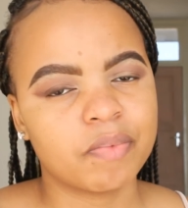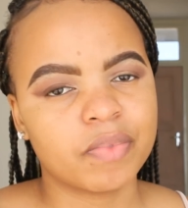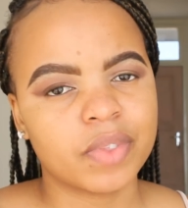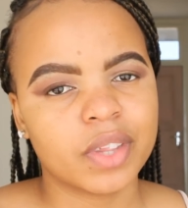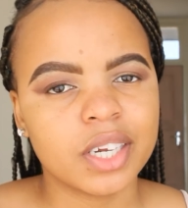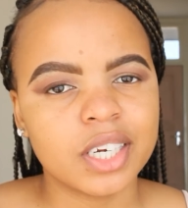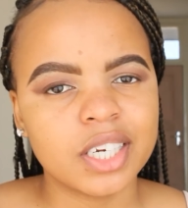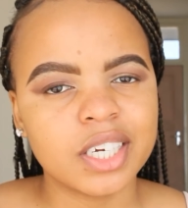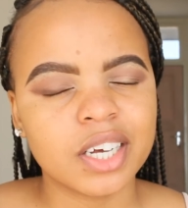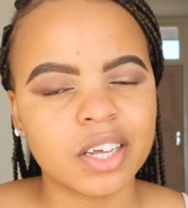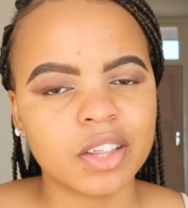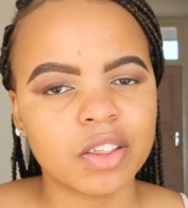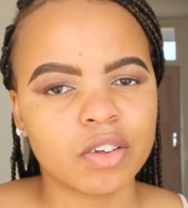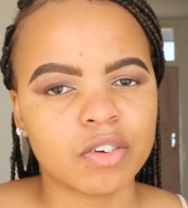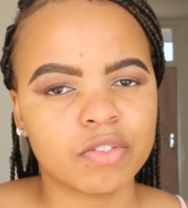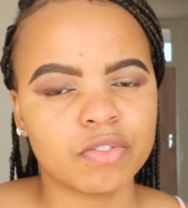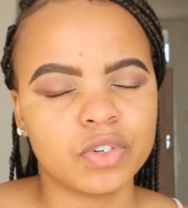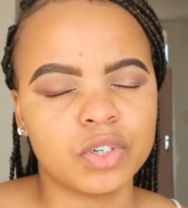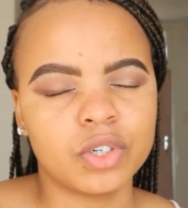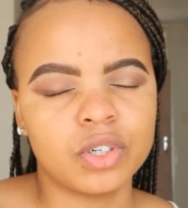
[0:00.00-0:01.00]
the death of
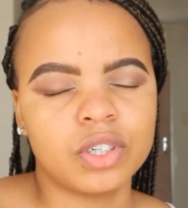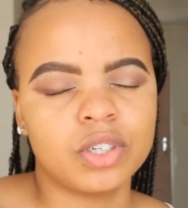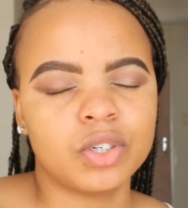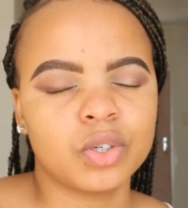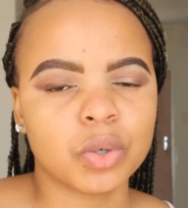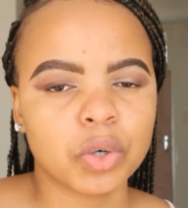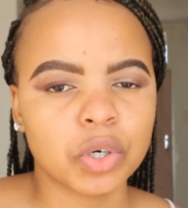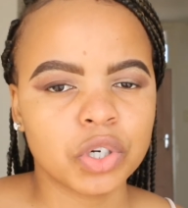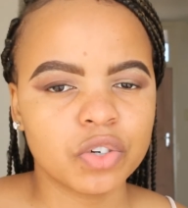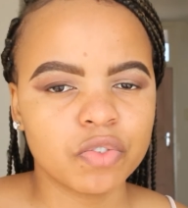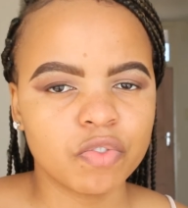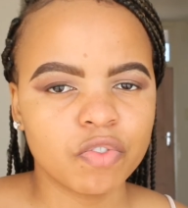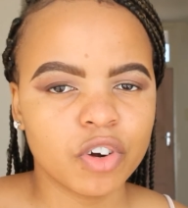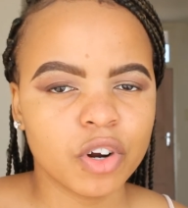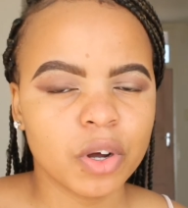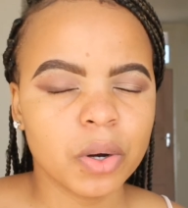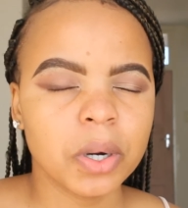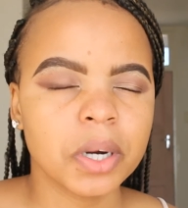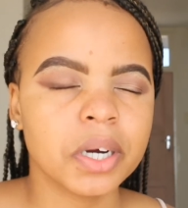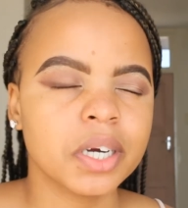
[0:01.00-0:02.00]
George
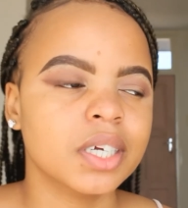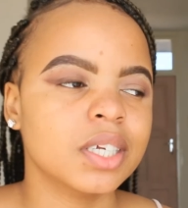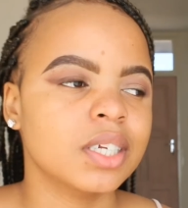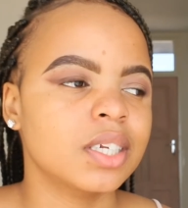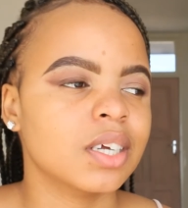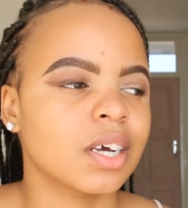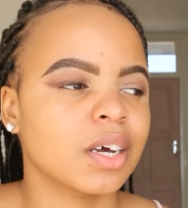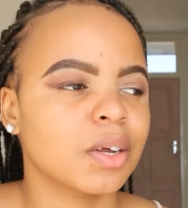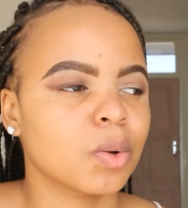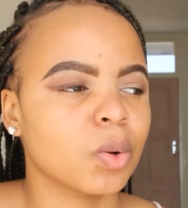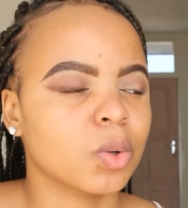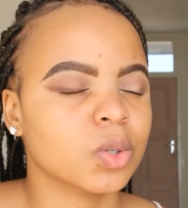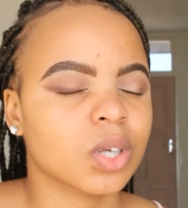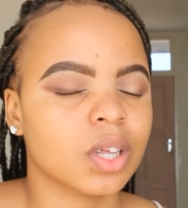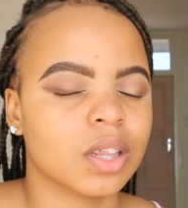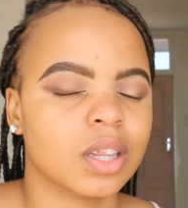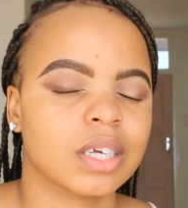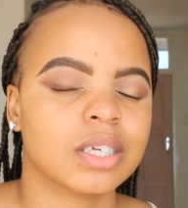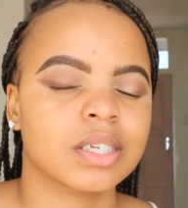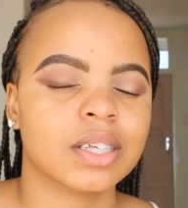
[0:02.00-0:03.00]
Floyd, and also
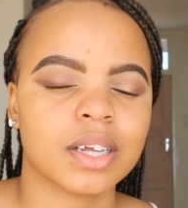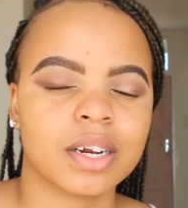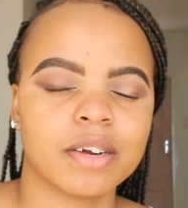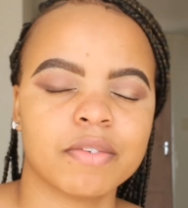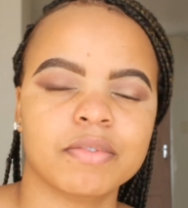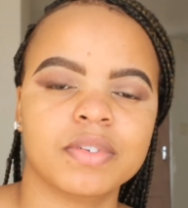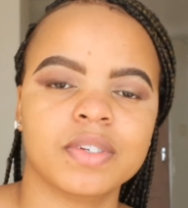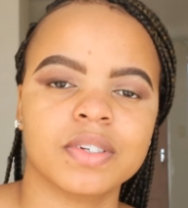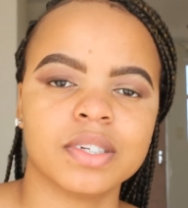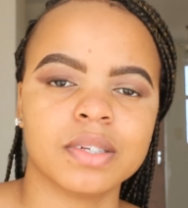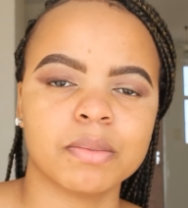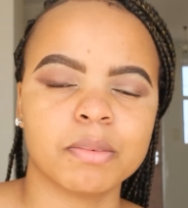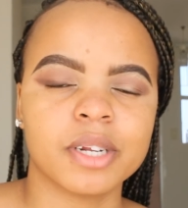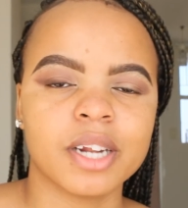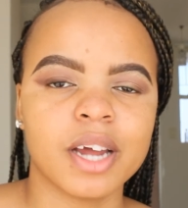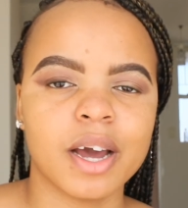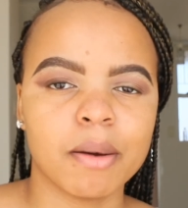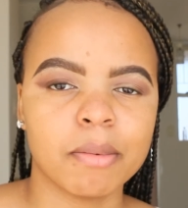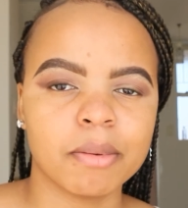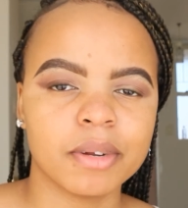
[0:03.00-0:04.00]
things that have just been
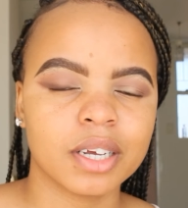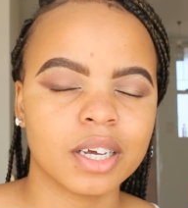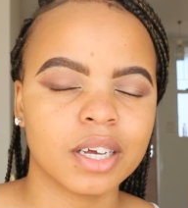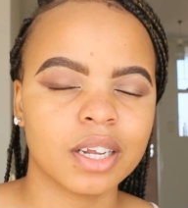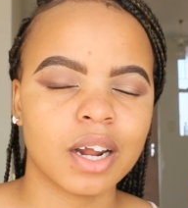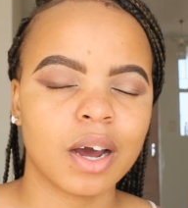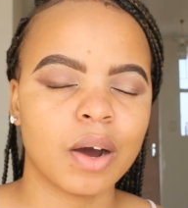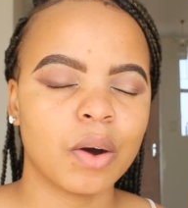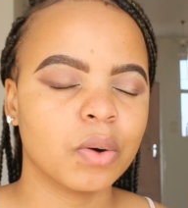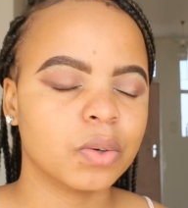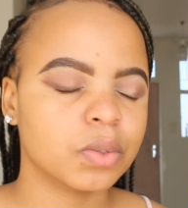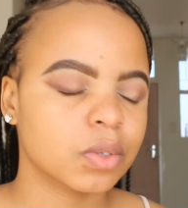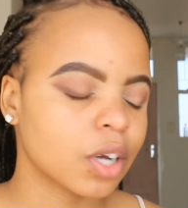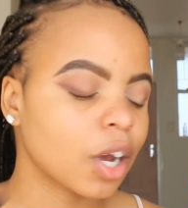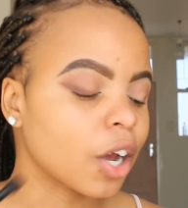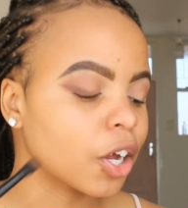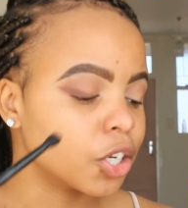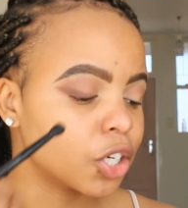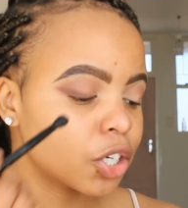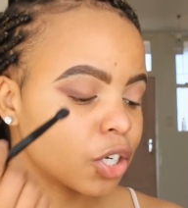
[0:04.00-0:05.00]
happening in our own
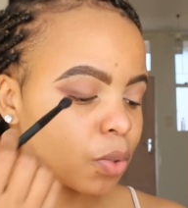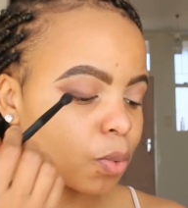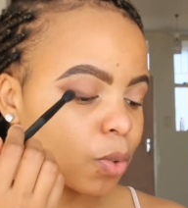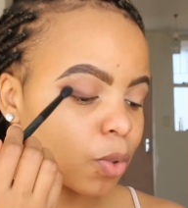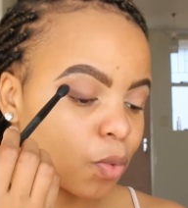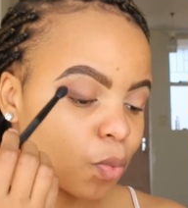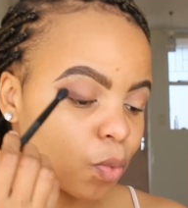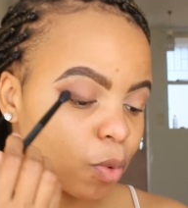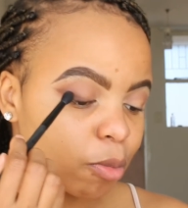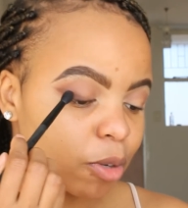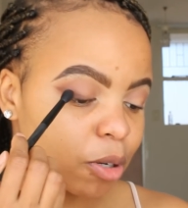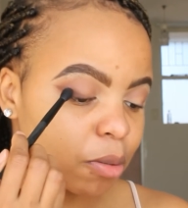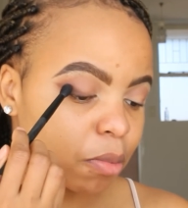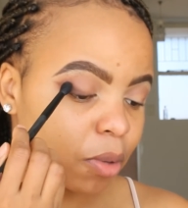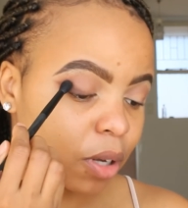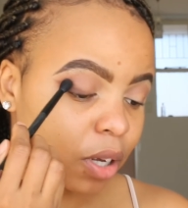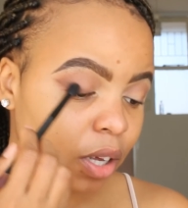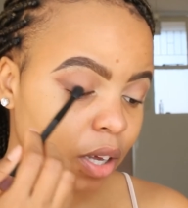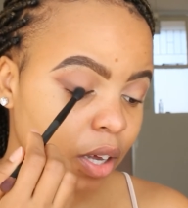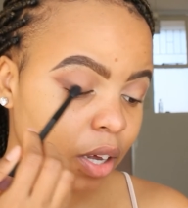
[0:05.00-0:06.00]
country with women
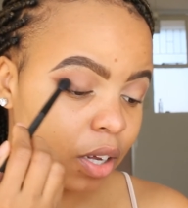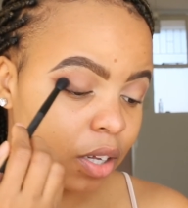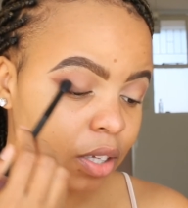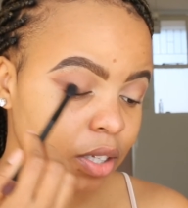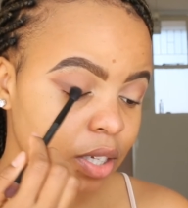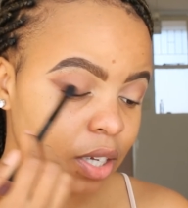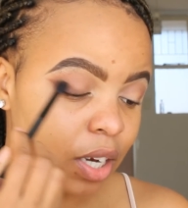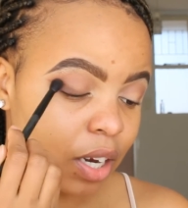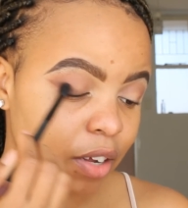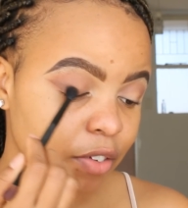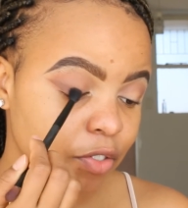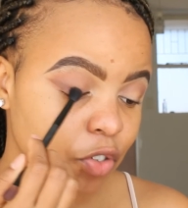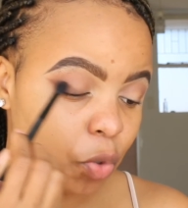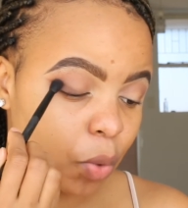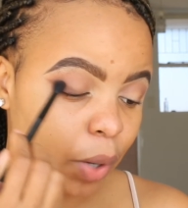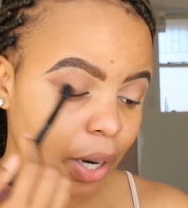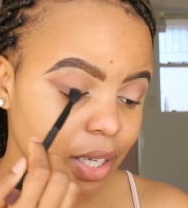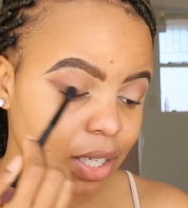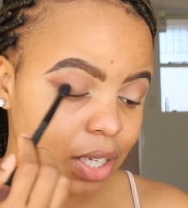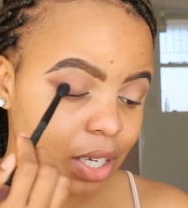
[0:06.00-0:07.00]
being killed left,
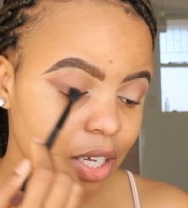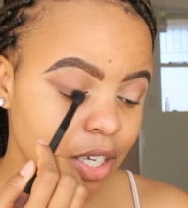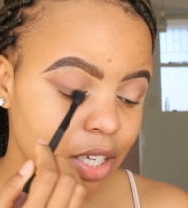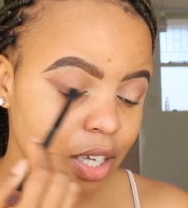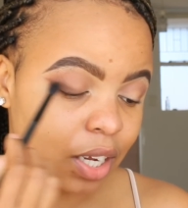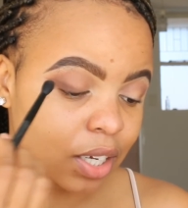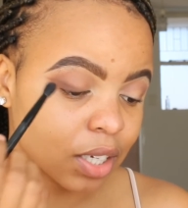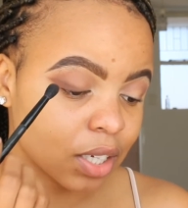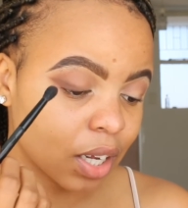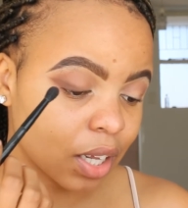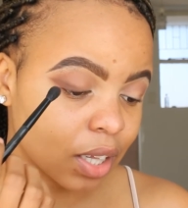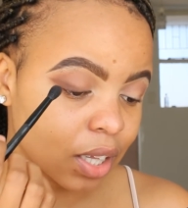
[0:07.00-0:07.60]
right and center.